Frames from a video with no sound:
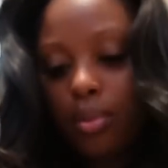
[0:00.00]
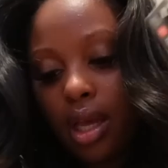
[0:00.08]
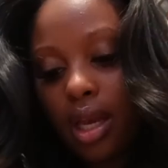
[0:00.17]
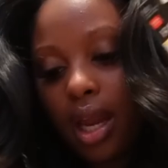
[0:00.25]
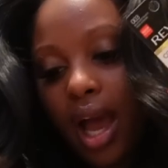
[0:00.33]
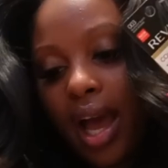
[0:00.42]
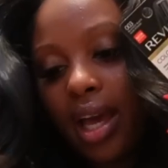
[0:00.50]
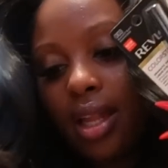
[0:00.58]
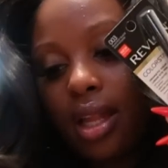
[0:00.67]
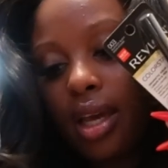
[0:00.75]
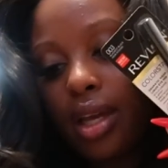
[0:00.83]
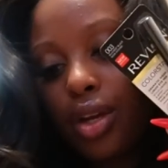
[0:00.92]
An
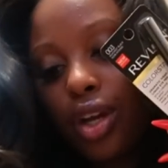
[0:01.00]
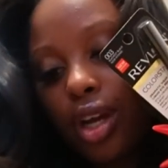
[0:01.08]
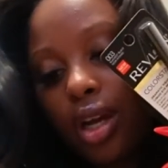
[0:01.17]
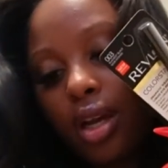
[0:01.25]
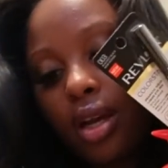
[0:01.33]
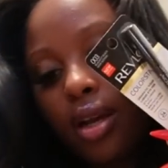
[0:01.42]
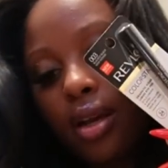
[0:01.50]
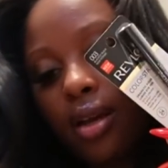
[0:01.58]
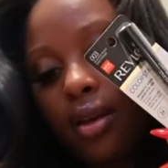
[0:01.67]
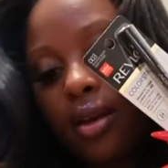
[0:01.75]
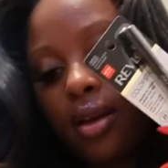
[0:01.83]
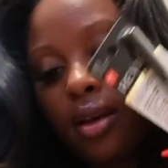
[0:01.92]
eyeliner,
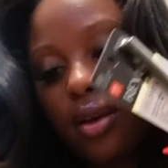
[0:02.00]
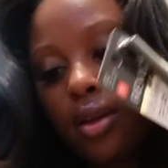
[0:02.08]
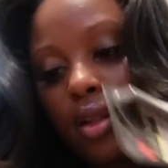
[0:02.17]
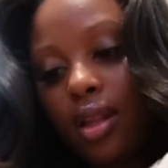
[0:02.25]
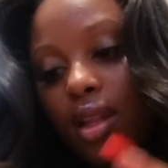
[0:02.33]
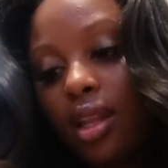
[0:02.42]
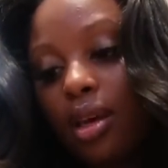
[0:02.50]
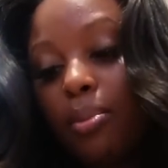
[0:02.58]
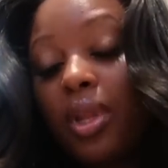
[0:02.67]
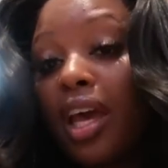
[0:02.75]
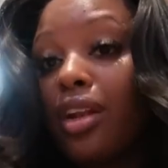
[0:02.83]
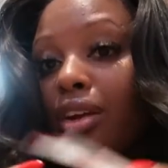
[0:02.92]
lip
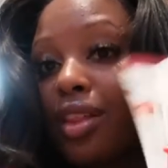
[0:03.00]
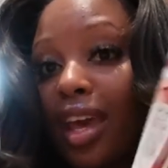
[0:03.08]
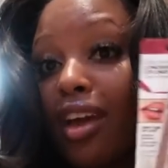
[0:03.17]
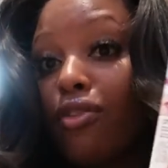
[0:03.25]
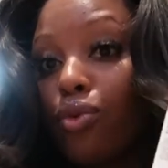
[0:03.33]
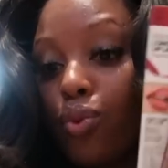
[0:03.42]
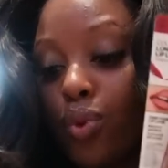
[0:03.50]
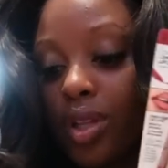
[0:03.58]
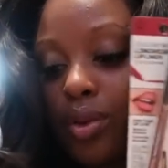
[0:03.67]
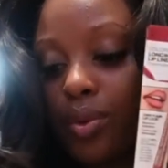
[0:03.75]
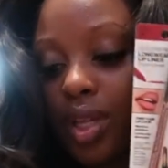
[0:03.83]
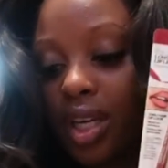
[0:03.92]
liner. They have
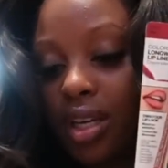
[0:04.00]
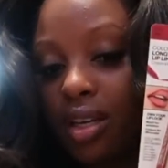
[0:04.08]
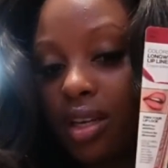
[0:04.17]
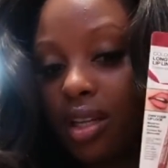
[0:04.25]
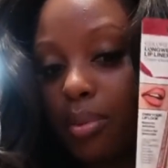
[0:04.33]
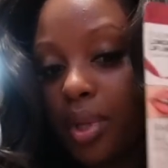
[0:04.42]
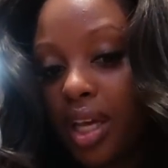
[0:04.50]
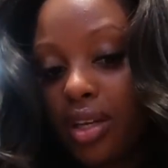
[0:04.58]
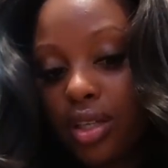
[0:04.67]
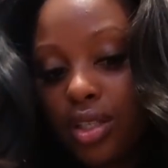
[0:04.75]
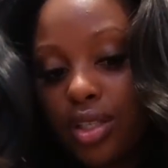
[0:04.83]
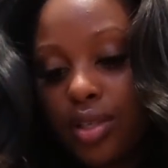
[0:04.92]
really, really good lip
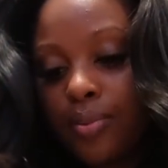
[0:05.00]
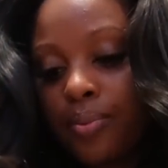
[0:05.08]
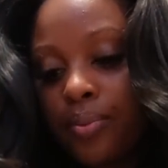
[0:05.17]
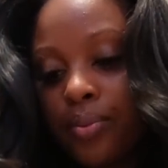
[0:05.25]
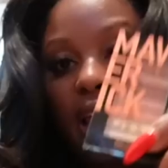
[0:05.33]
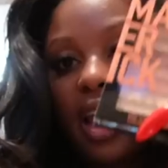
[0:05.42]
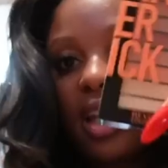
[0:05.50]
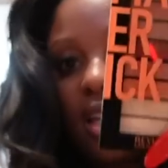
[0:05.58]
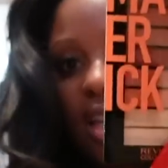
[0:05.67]
liners. And